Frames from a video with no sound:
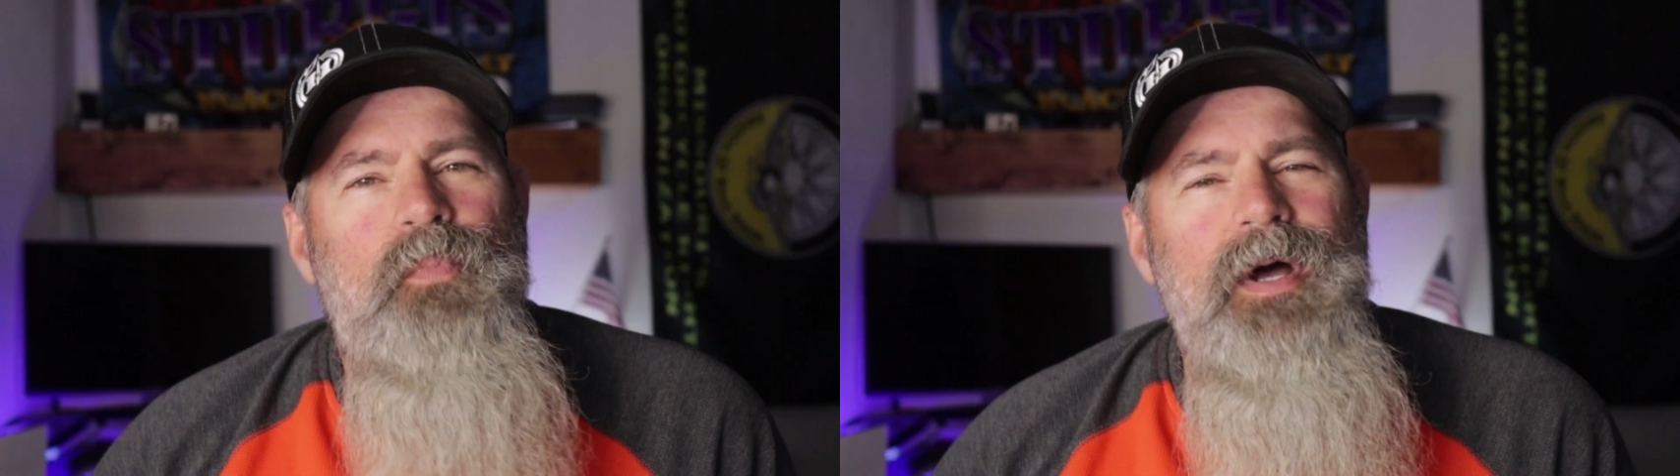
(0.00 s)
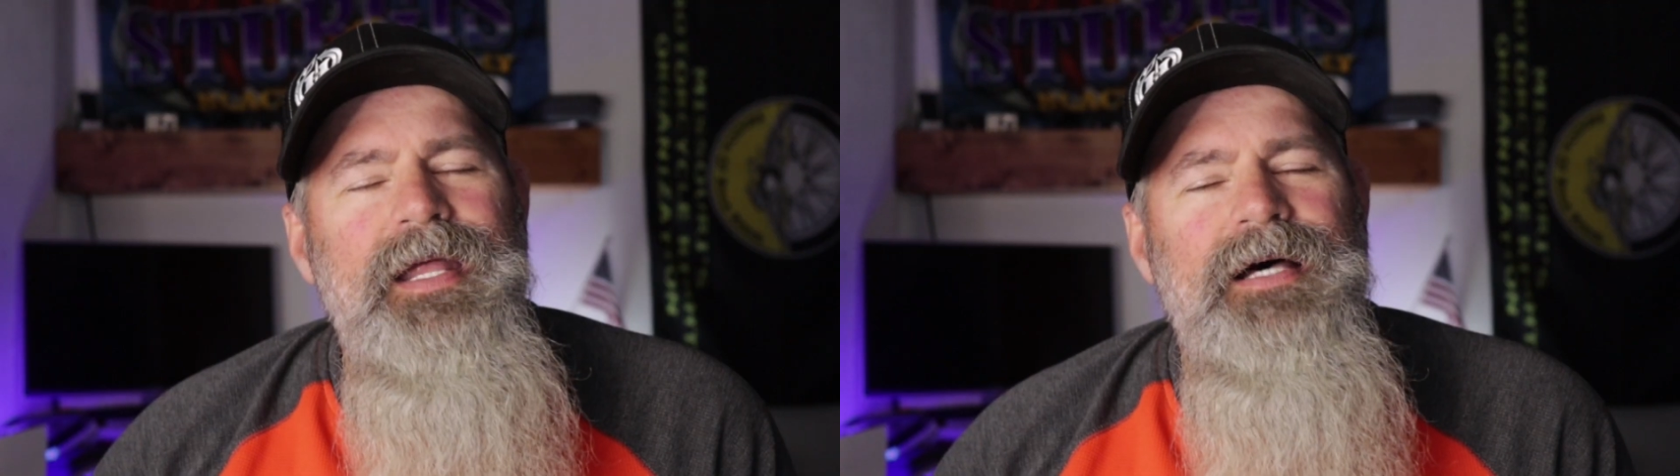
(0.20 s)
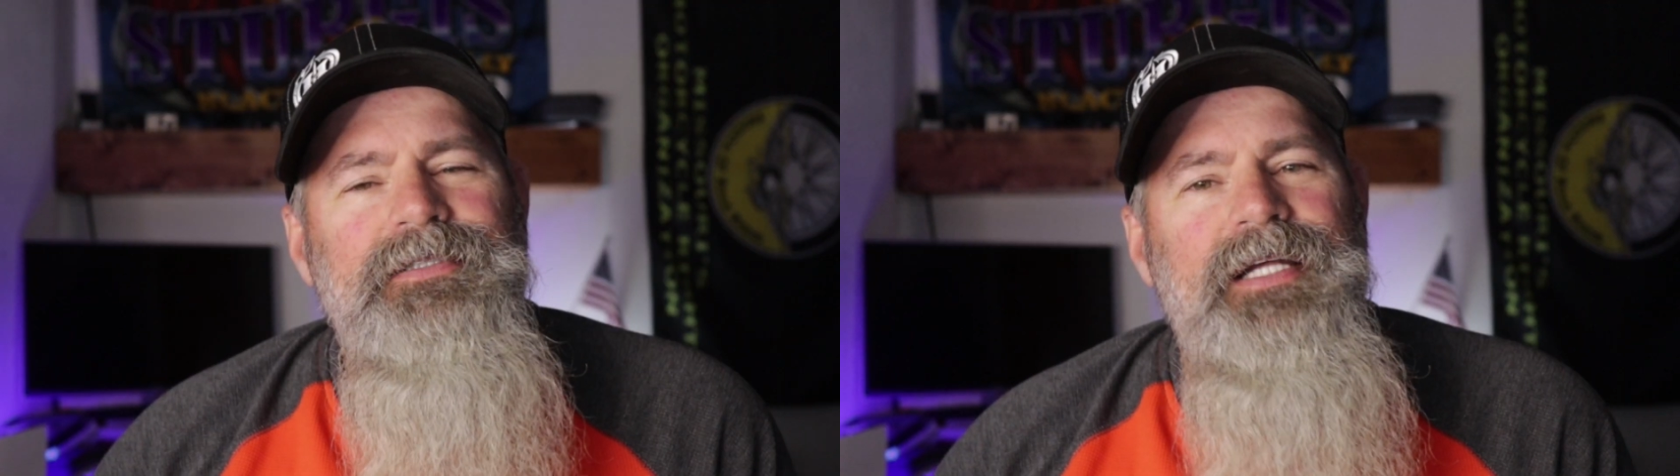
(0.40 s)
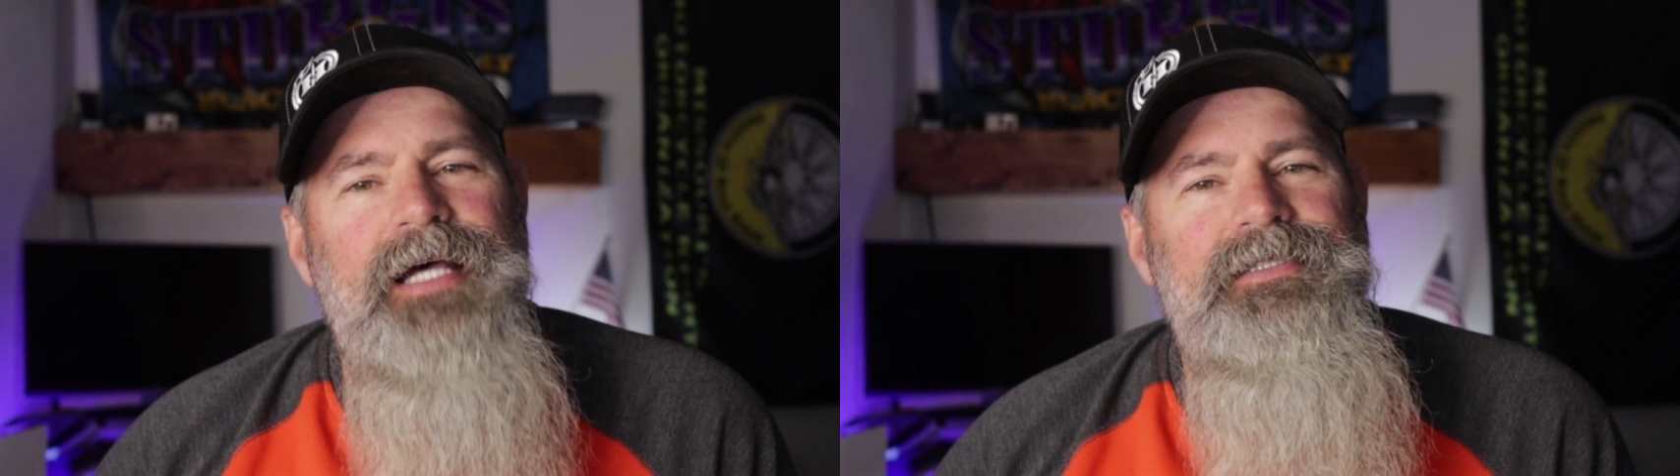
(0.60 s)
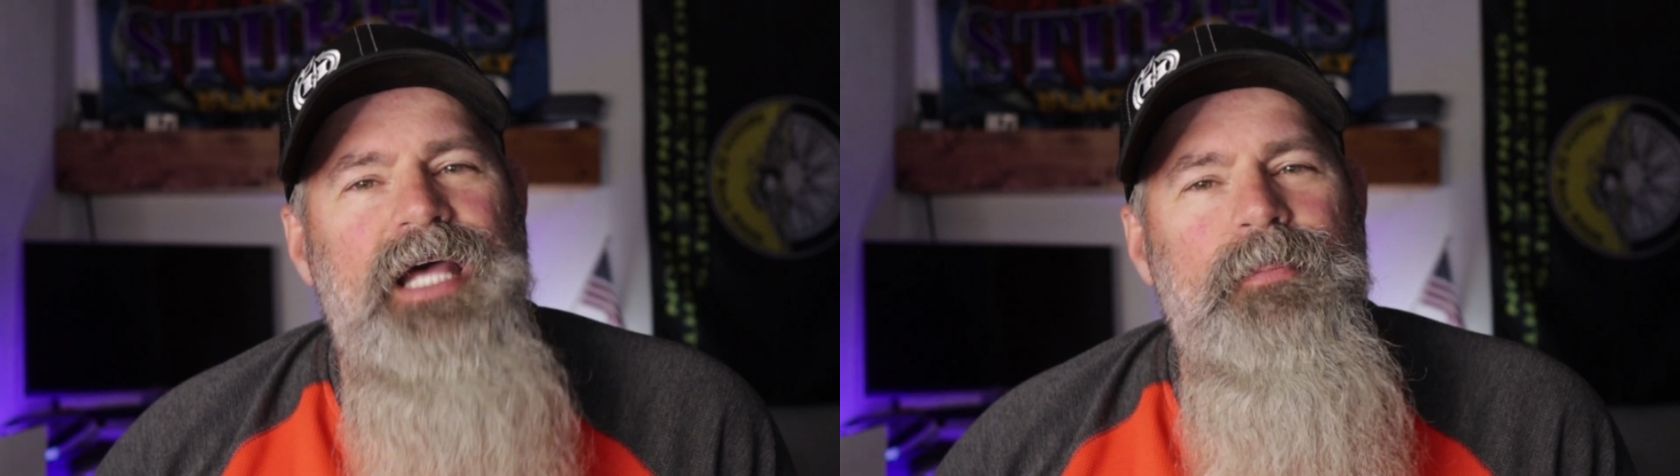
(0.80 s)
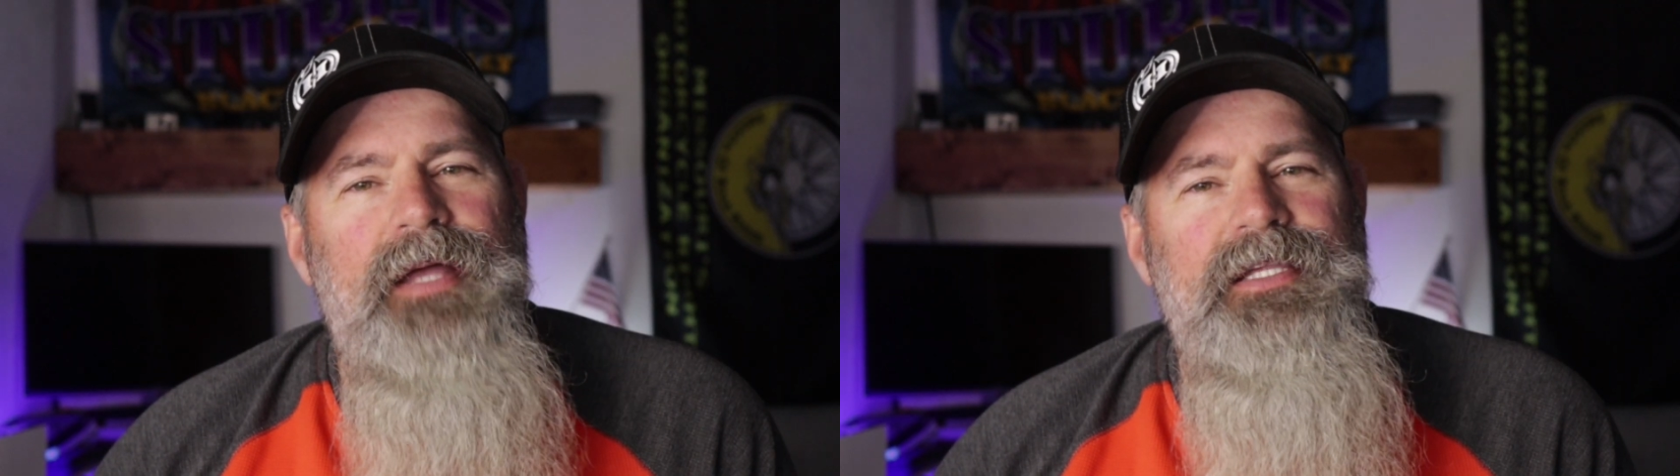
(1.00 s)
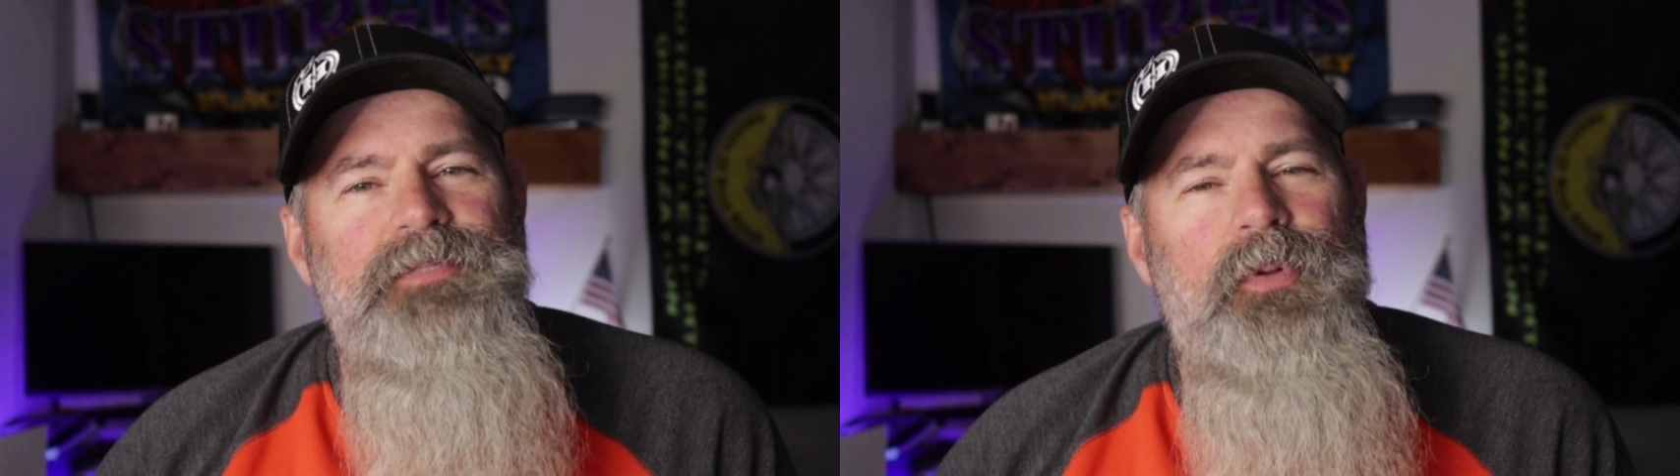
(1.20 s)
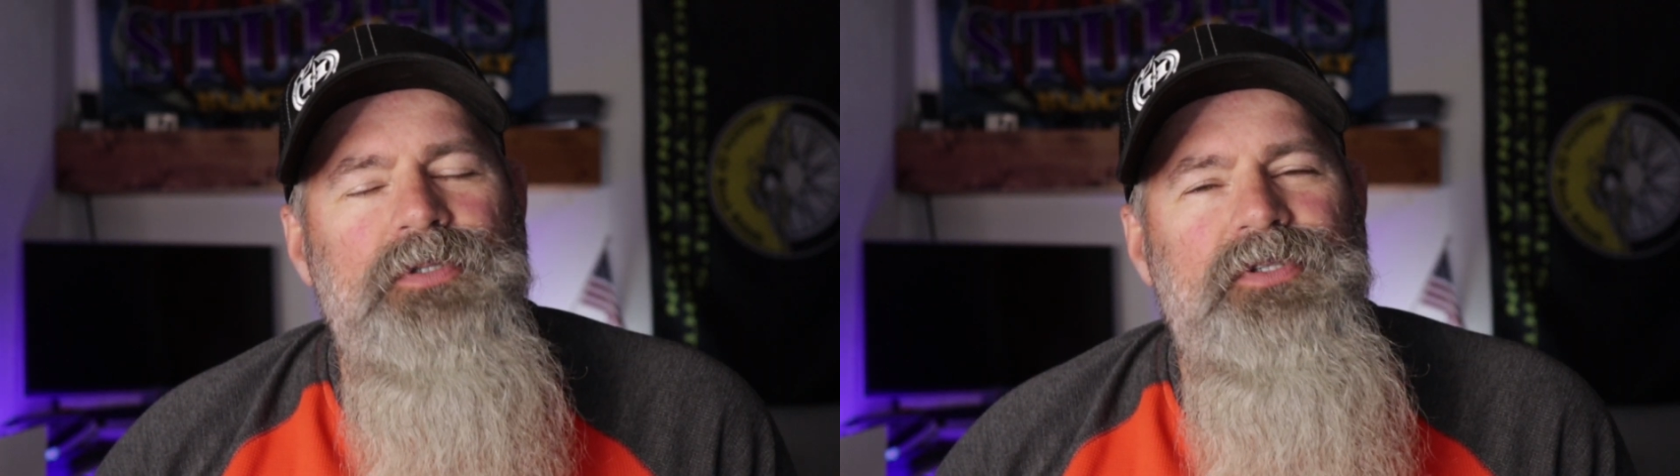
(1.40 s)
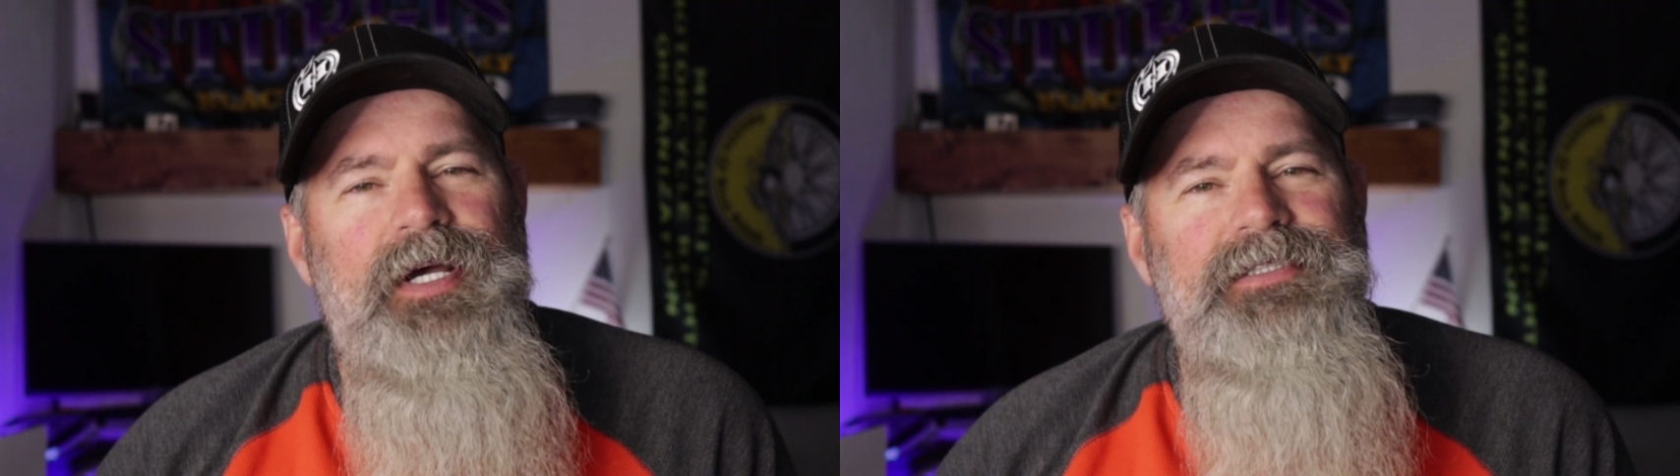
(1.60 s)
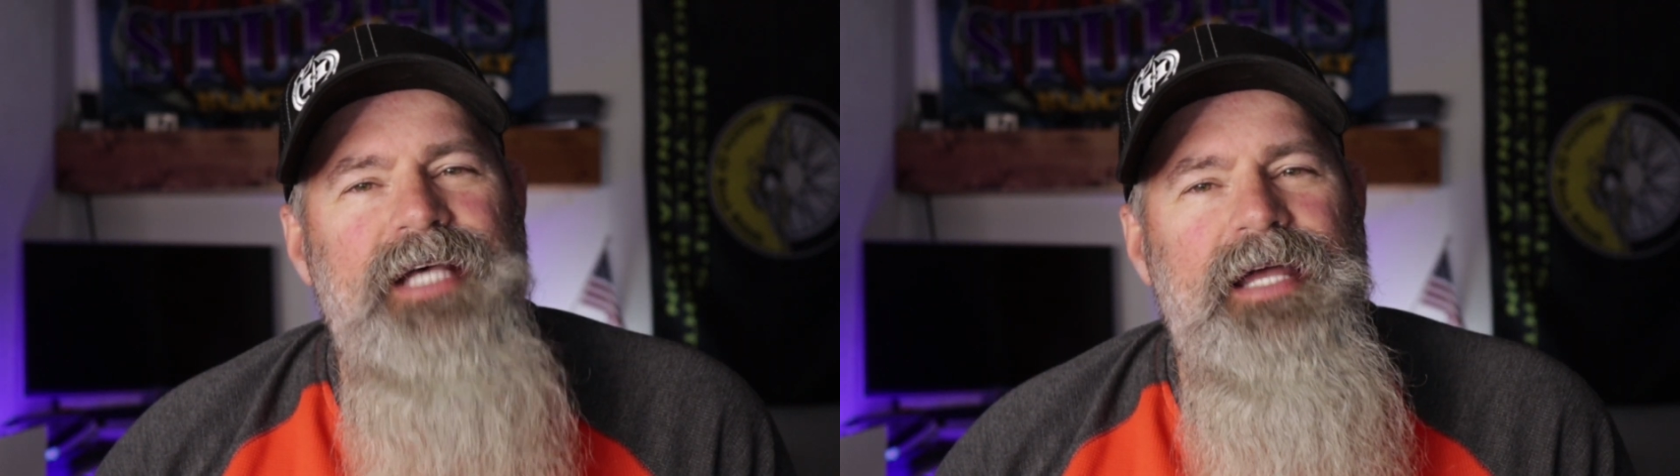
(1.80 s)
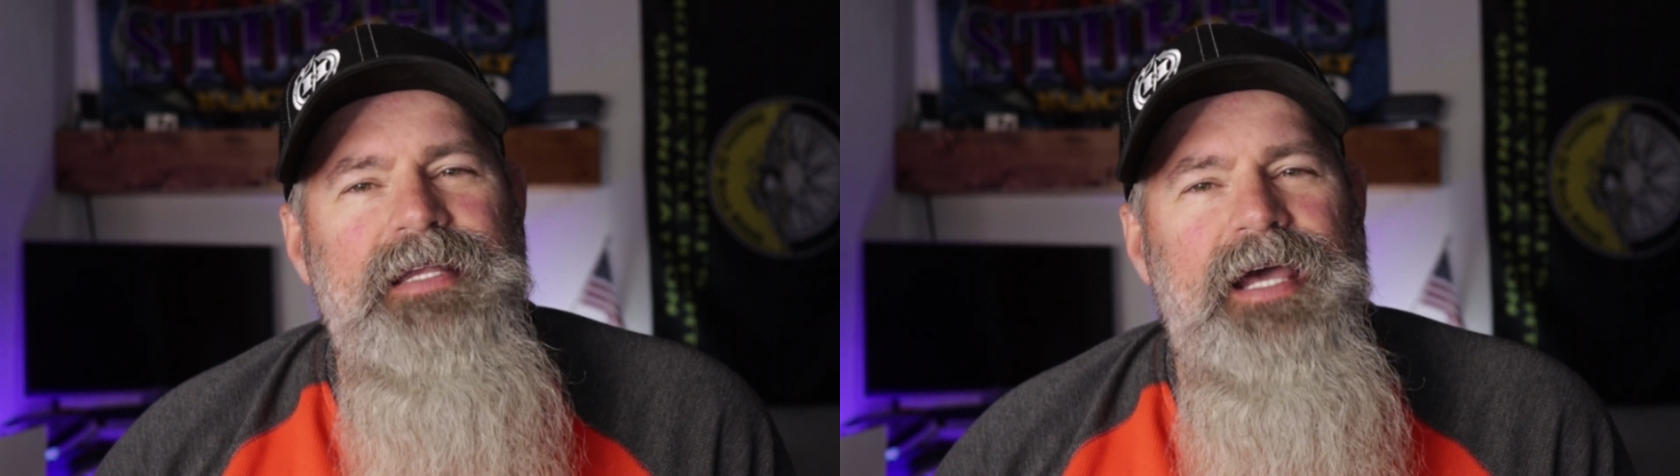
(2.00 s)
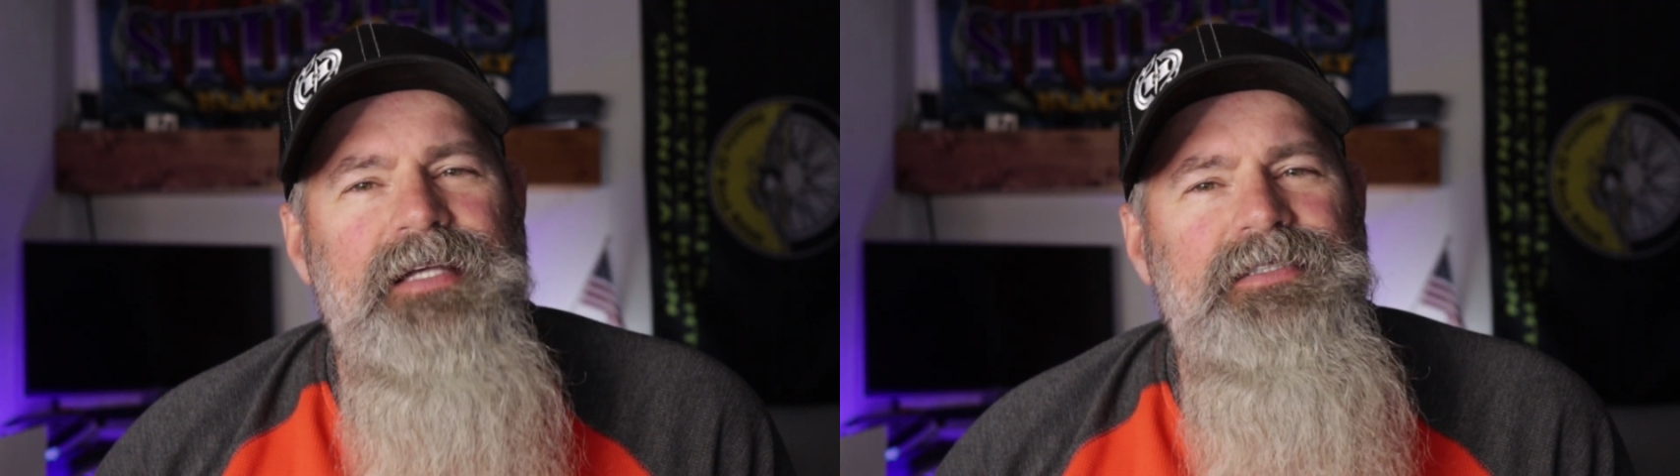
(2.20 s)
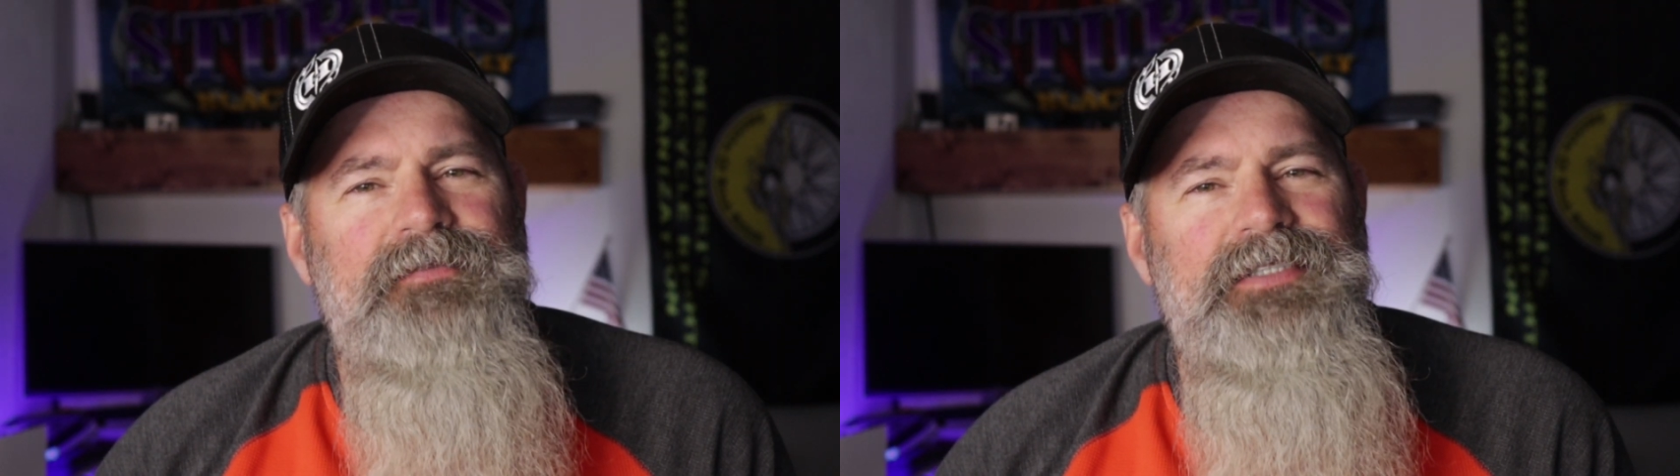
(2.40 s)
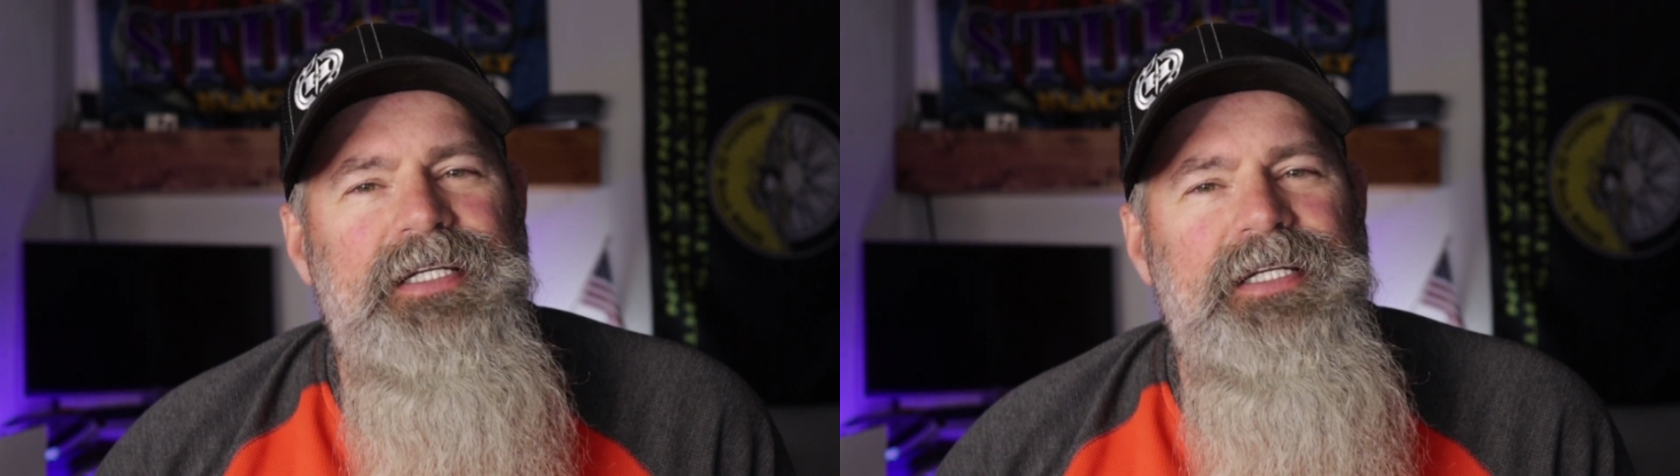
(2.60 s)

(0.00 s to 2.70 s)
What else did I say about the Sportster S that day that's of